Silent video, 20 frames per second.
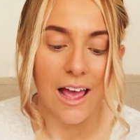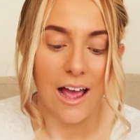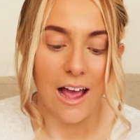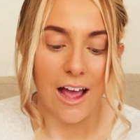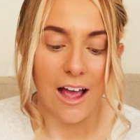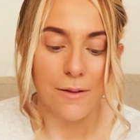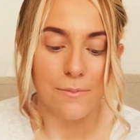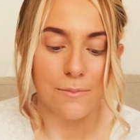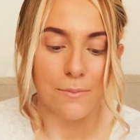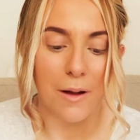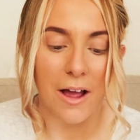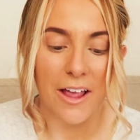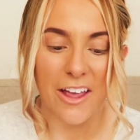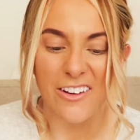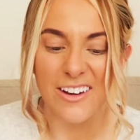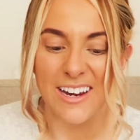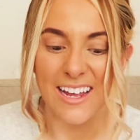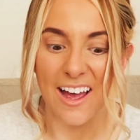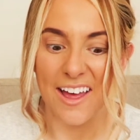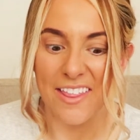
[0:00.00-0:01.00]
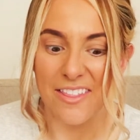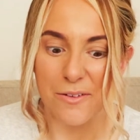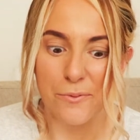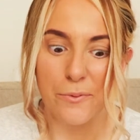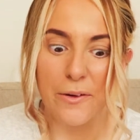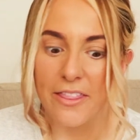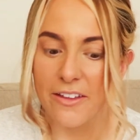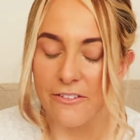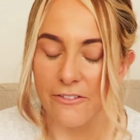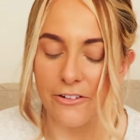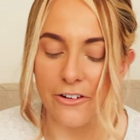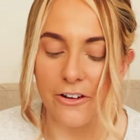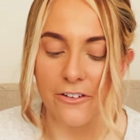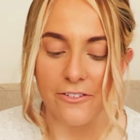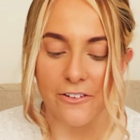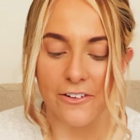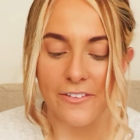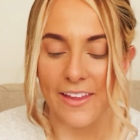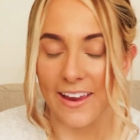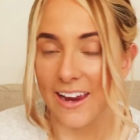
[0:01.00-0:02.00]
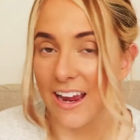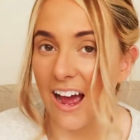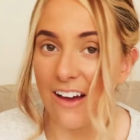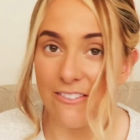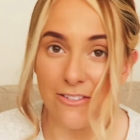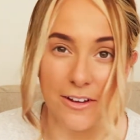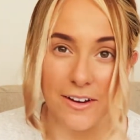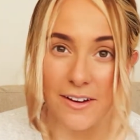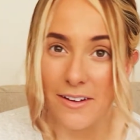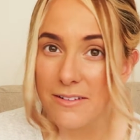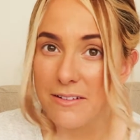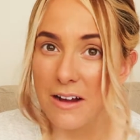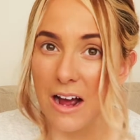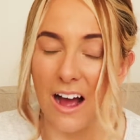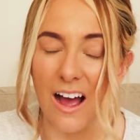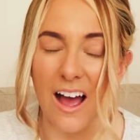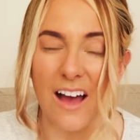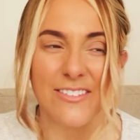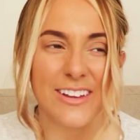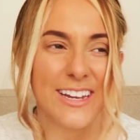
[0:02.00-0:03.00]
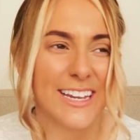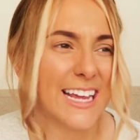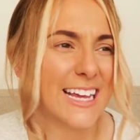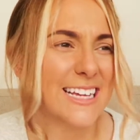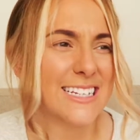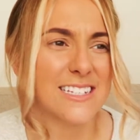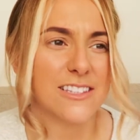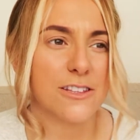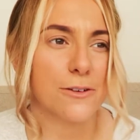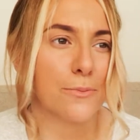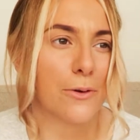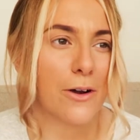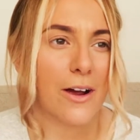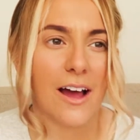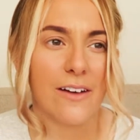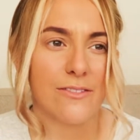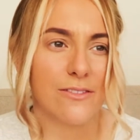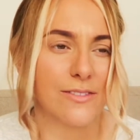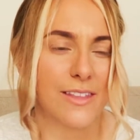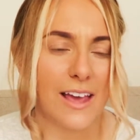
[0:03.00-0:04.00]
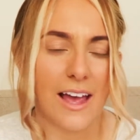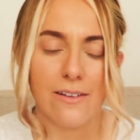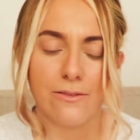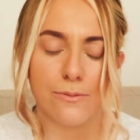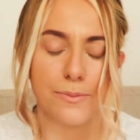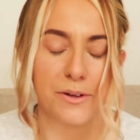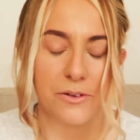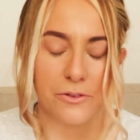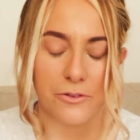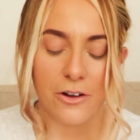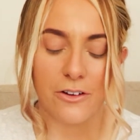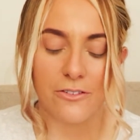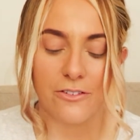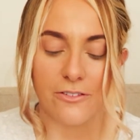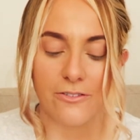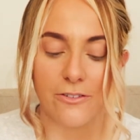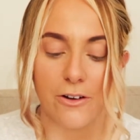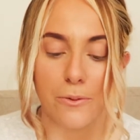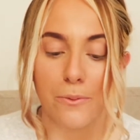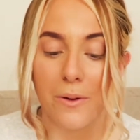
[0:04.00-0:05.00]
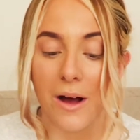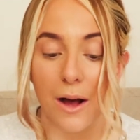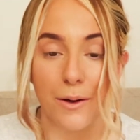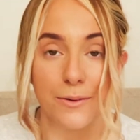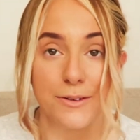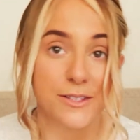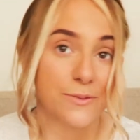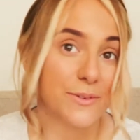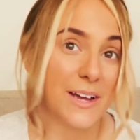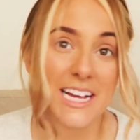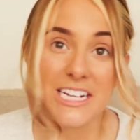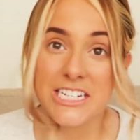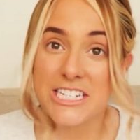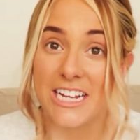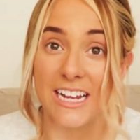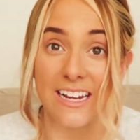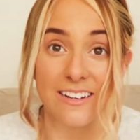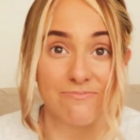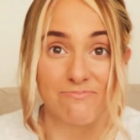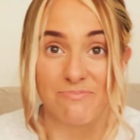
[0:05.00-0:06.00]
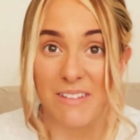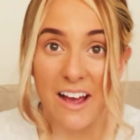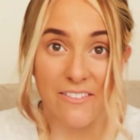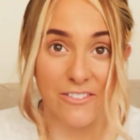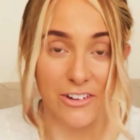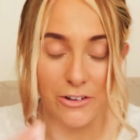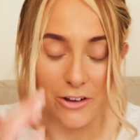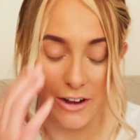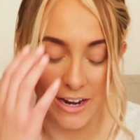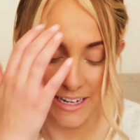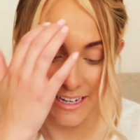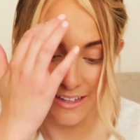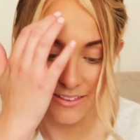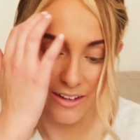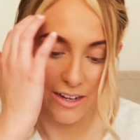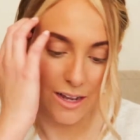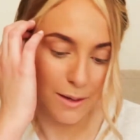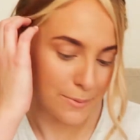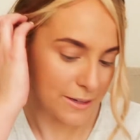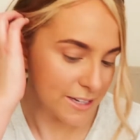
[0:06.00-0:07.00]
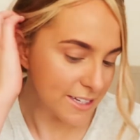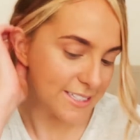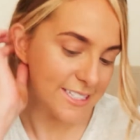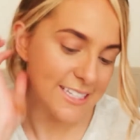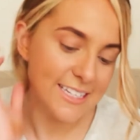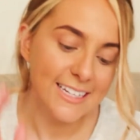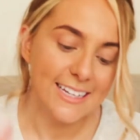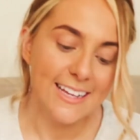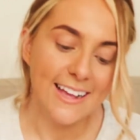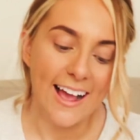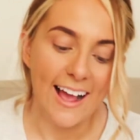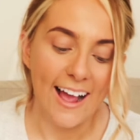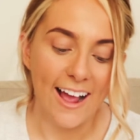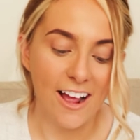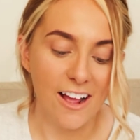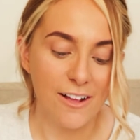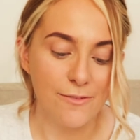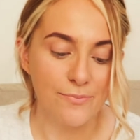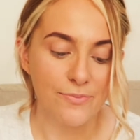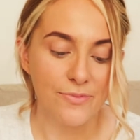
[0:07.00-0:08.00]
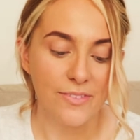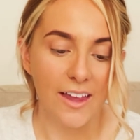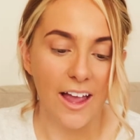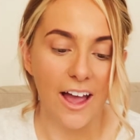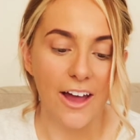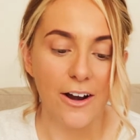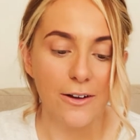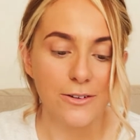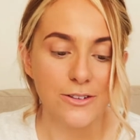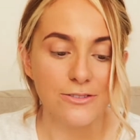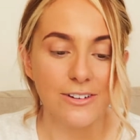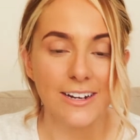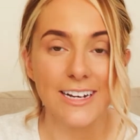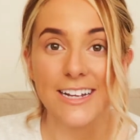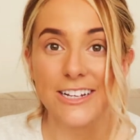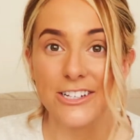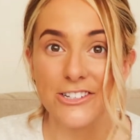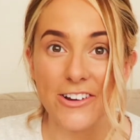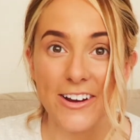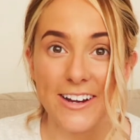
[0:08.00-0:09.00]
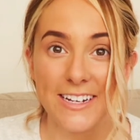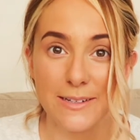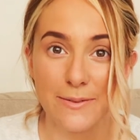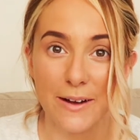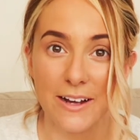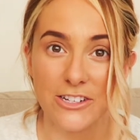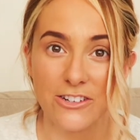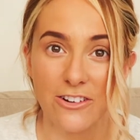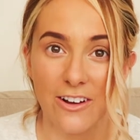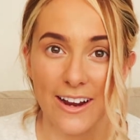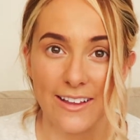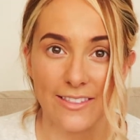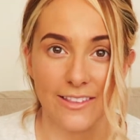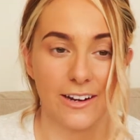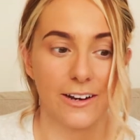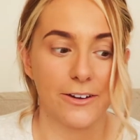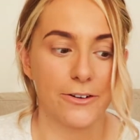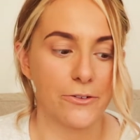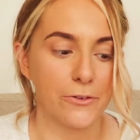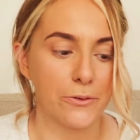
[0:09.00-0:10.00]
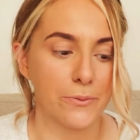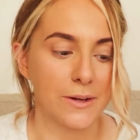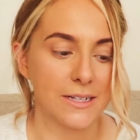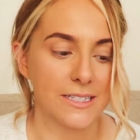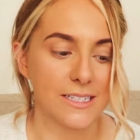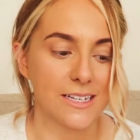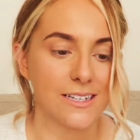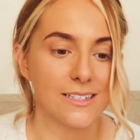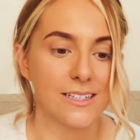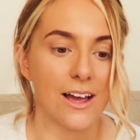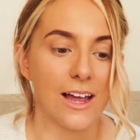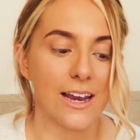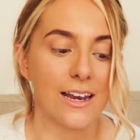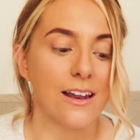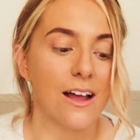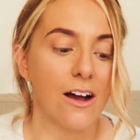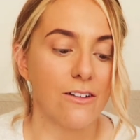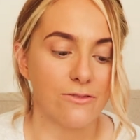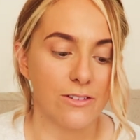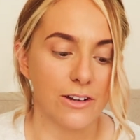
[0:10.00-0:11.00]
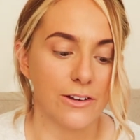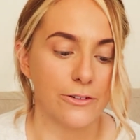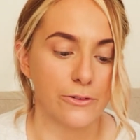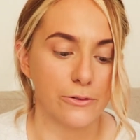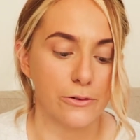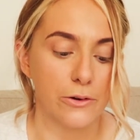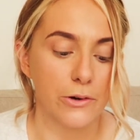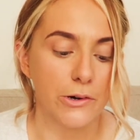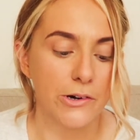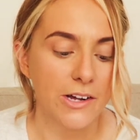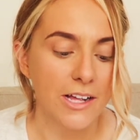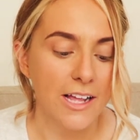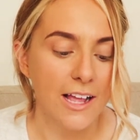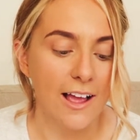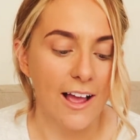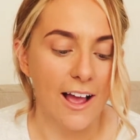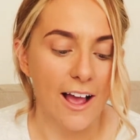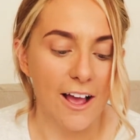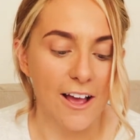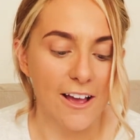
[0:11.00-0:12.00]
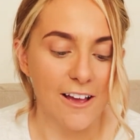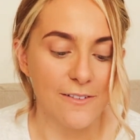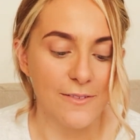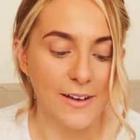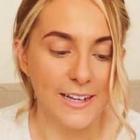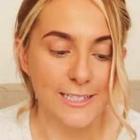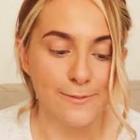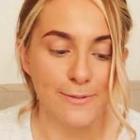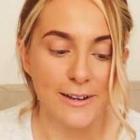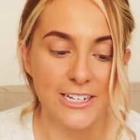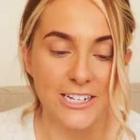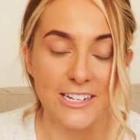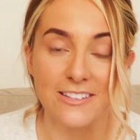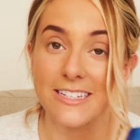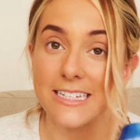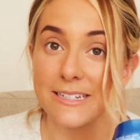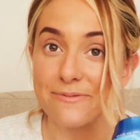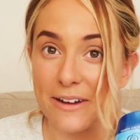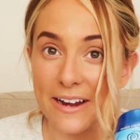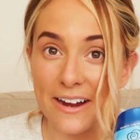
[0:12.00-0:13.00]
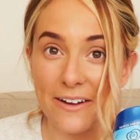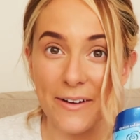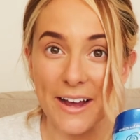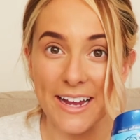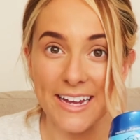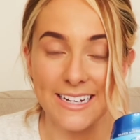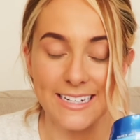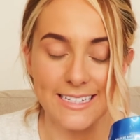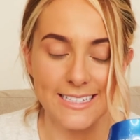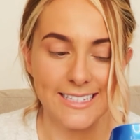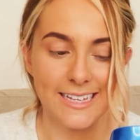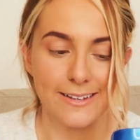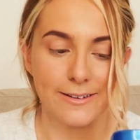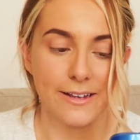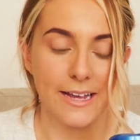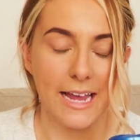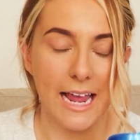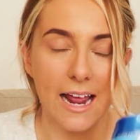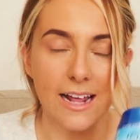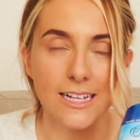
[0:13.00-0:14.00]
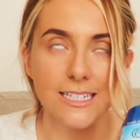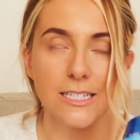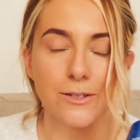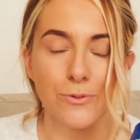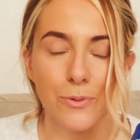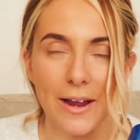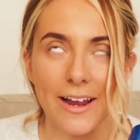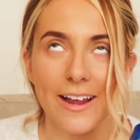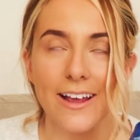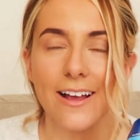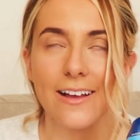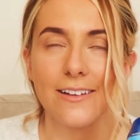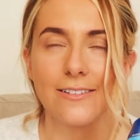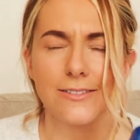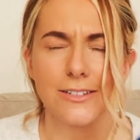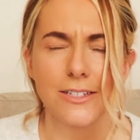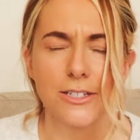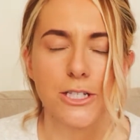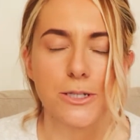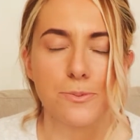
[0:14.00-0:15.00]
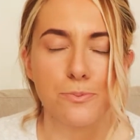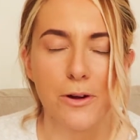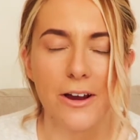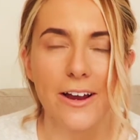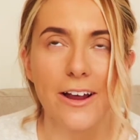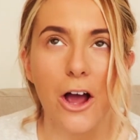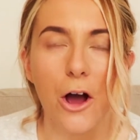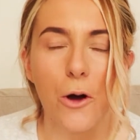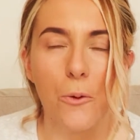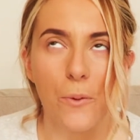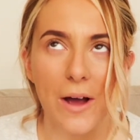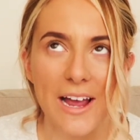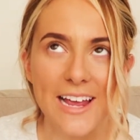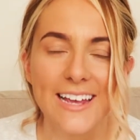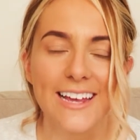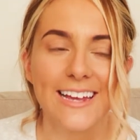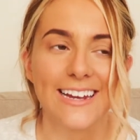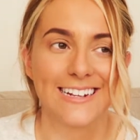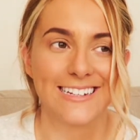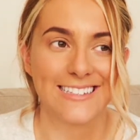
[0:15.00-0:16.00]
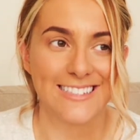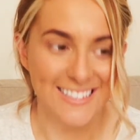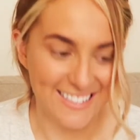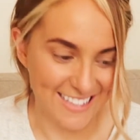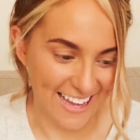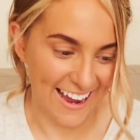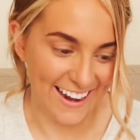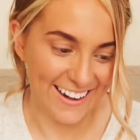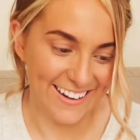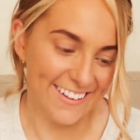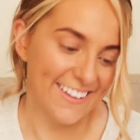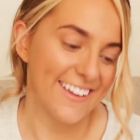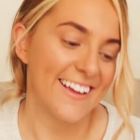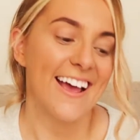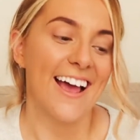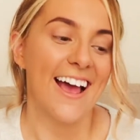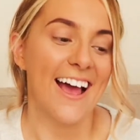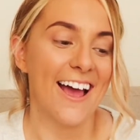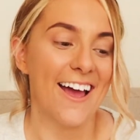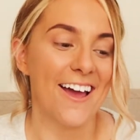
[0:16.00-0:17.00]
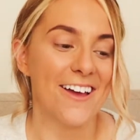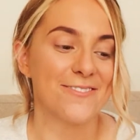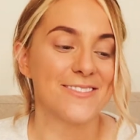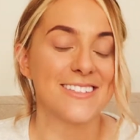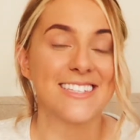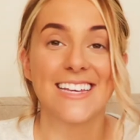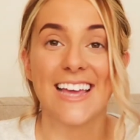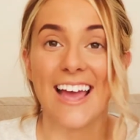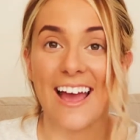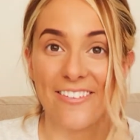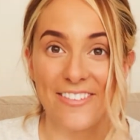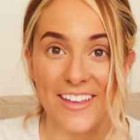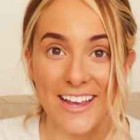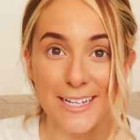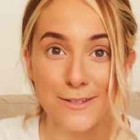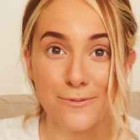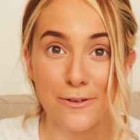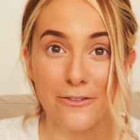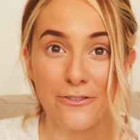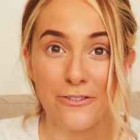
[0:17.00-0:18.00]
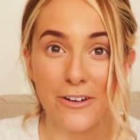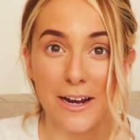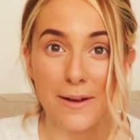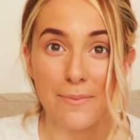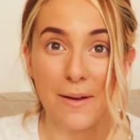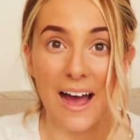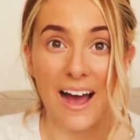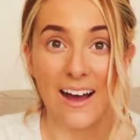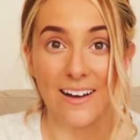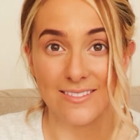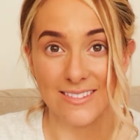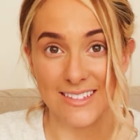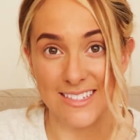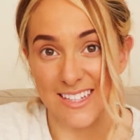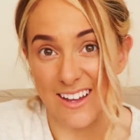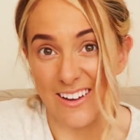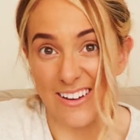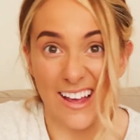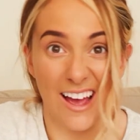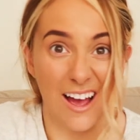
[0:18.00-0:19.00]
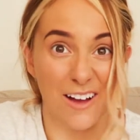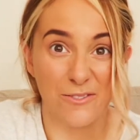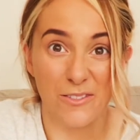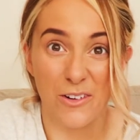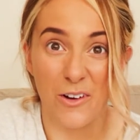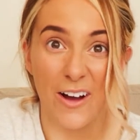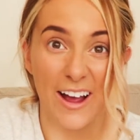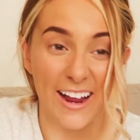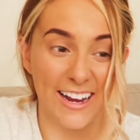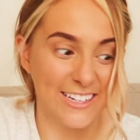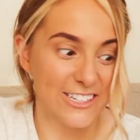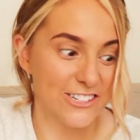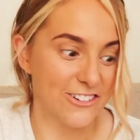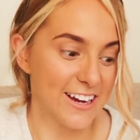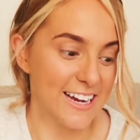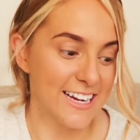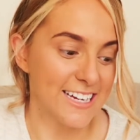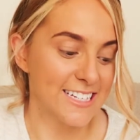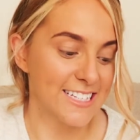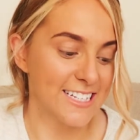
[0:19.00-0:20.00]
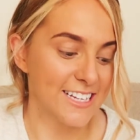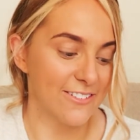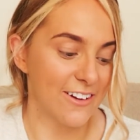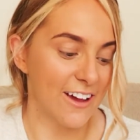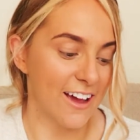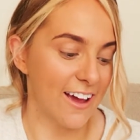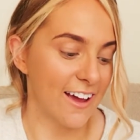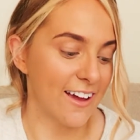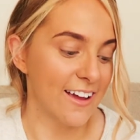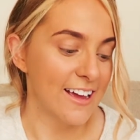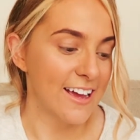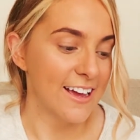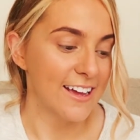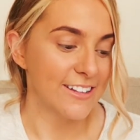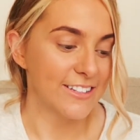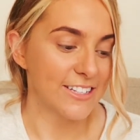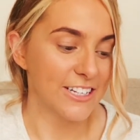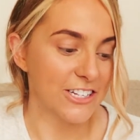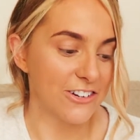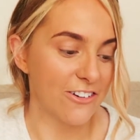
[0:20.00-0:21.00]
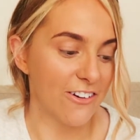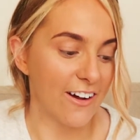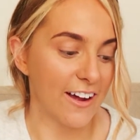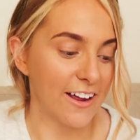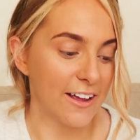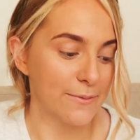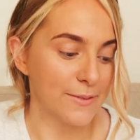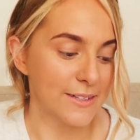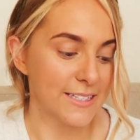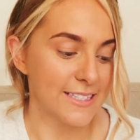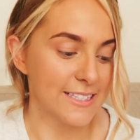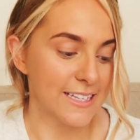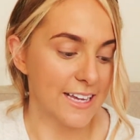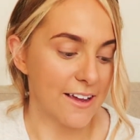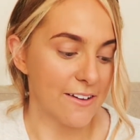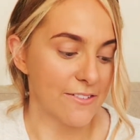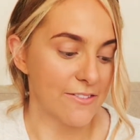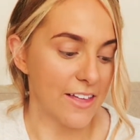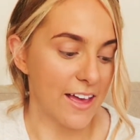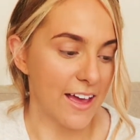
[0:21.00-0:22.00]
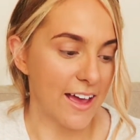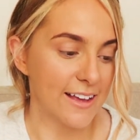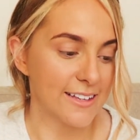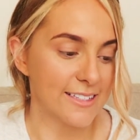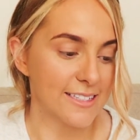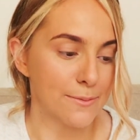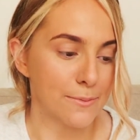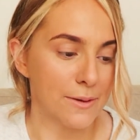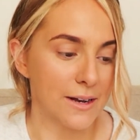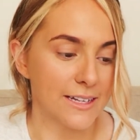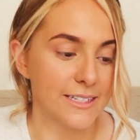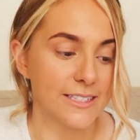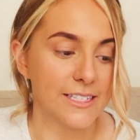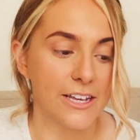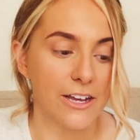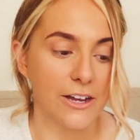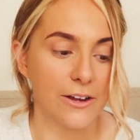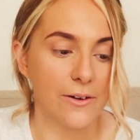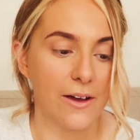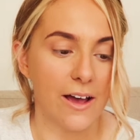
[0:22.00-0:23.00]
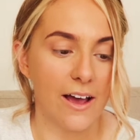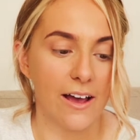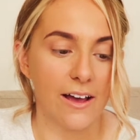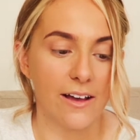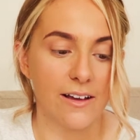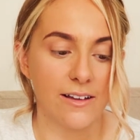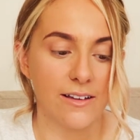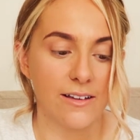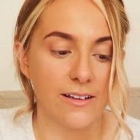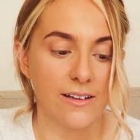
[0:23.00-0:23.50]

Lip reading: but I only get them when they're on offer, and I haven't needed them, or they haven't been on offer for a while, so we actually haven't got any in the cupboard. And I was really intrigued about trying the Lune ones because I love Lune, especially the Spring Awakening set. Spring Awakening scent. So yeah, these were £3. So yeah, I'm quite intrigued to try them and see if they're similar to